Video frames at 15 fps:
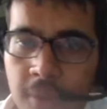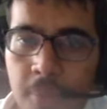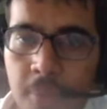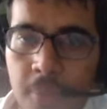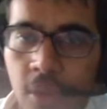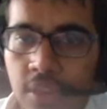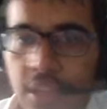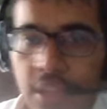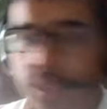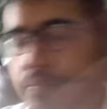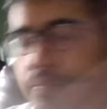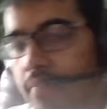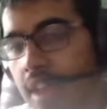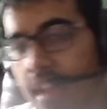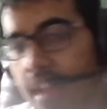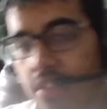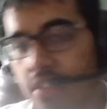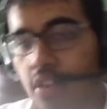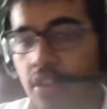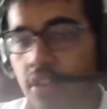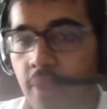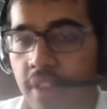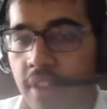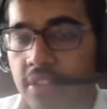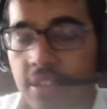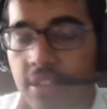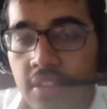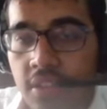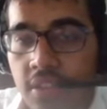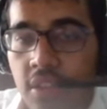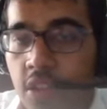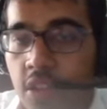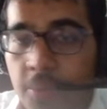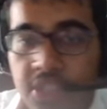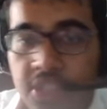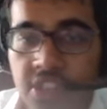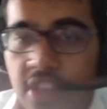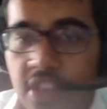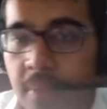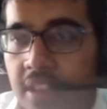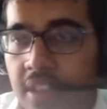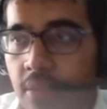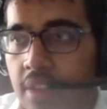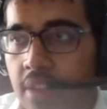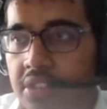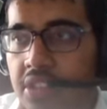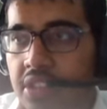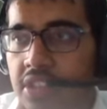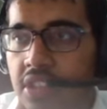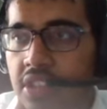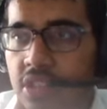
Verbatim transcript: Poland, hey, they're in a round. They're in a good position to make the round of 16.